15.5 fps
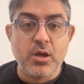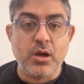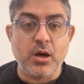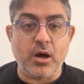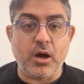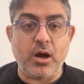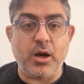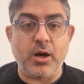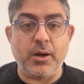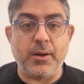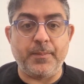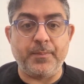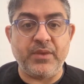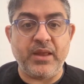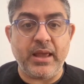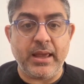
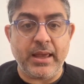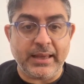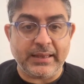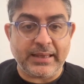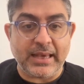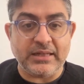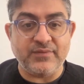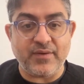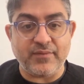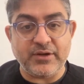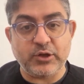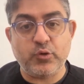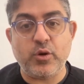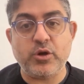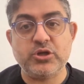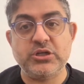Um, again, if you have any
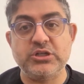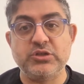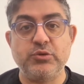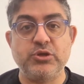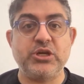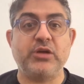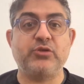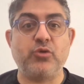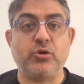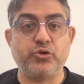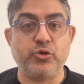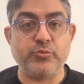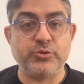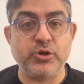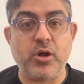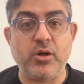questions, reach out to our
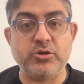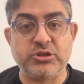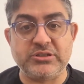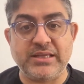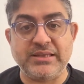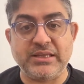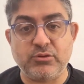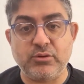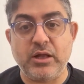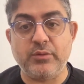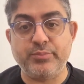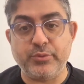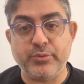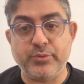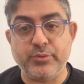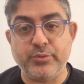dermatologist and they will help
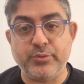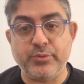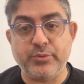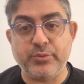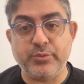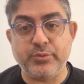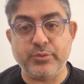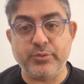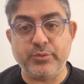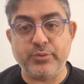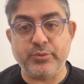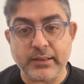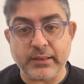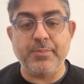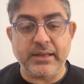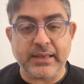you.
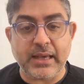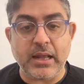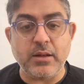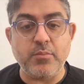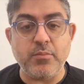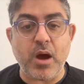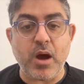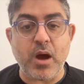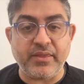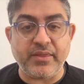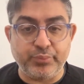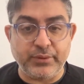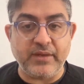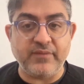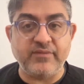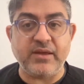Uh, but again,
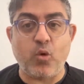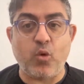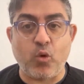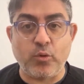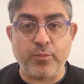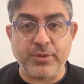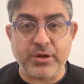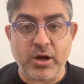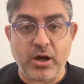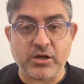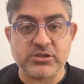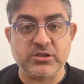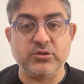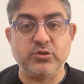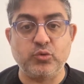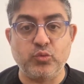I believe that oral
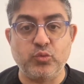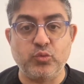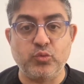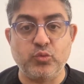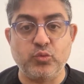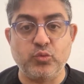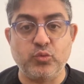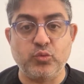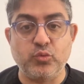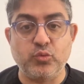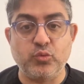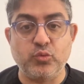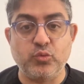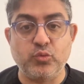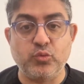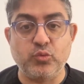minoxidil could
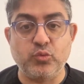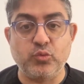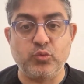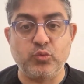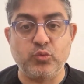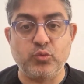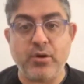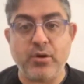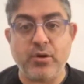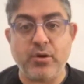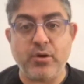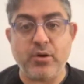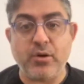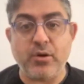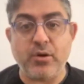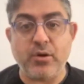than the
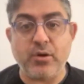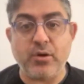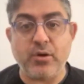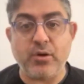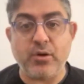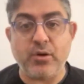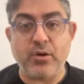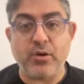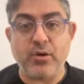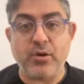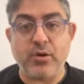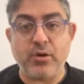oral spironolactone.